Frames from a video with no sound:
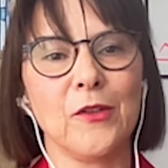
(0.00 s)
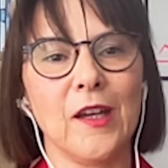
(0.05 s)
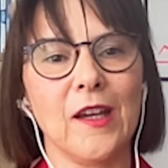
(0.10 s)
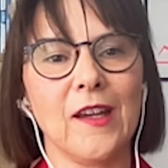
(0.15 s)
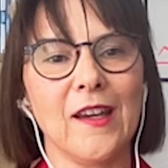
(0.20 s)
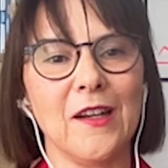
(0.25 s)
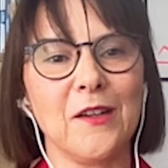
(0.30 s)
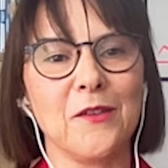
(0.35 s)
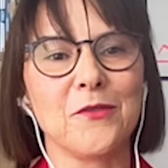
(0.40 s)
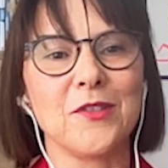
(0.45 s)
I
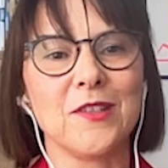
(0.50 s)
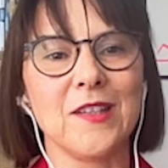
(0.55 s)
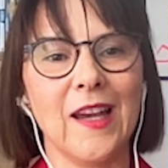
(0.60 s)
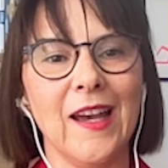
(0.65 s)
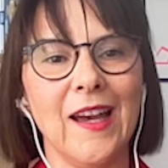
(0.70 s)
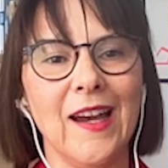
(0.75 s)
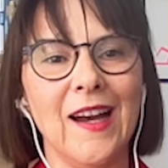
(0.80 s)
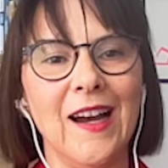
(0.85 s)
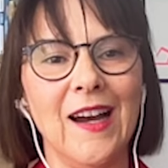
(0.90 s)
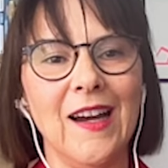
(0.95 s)
kind of
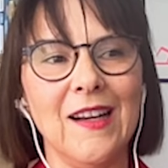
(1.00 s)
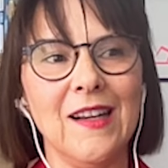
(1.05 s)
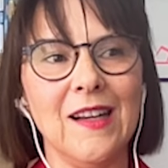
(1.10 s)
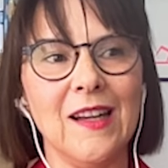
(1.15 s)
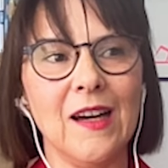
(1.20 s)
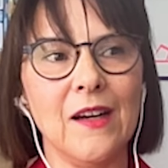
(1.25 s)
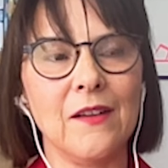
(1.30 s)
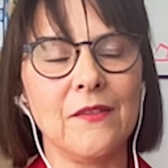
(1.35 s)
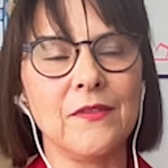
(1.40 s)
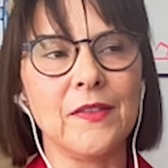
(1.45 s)
say I
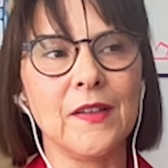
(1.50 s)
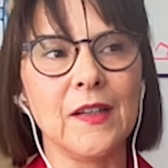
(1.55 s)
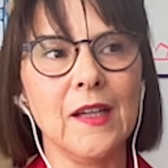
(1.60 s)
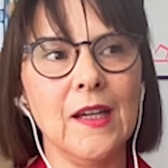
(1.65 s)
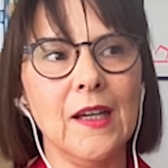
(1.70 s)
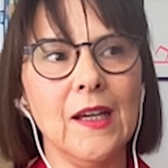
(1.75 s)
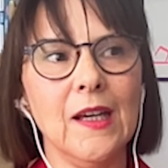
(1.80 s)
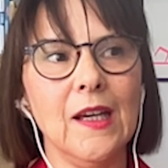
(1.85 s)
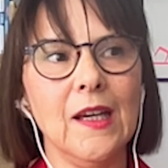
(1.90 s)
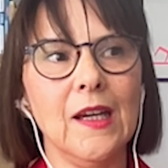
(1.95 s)
love
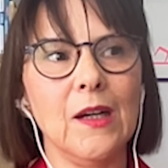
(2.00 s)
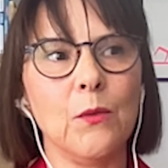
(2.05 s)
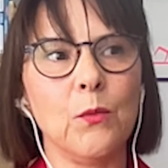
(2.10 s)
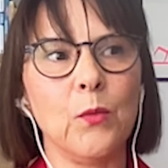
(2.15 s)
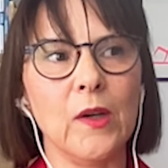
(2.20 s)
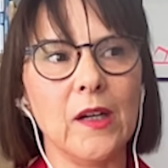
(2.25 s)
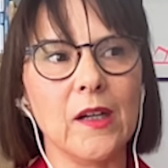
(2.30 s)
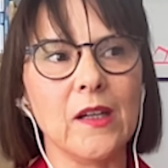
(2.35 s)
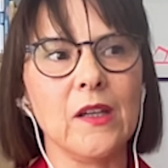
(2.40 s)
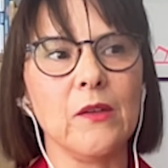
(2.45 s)

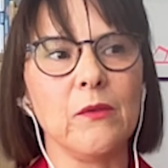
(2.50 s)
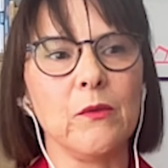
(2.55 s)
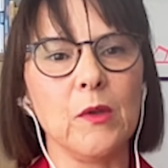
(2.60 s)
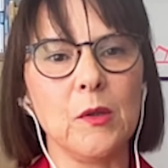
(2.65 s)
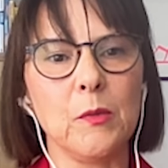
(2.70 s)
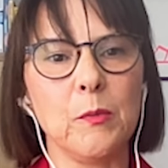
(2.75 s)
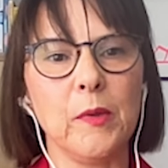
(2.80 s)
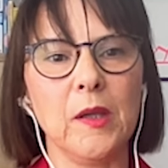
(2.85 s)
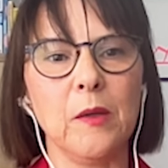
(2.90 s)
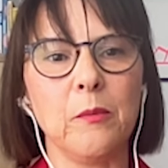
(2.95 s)
working
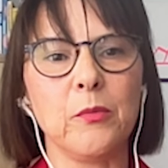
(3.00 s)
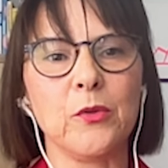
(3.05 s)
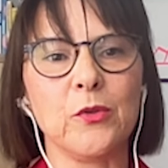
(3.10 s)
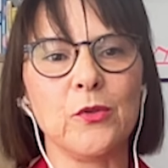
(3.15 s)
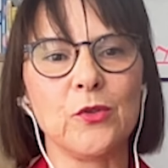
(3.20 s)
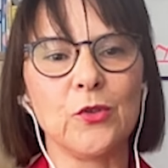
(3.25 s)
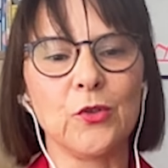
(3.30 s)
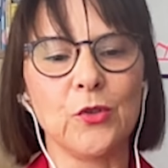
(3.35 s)
with people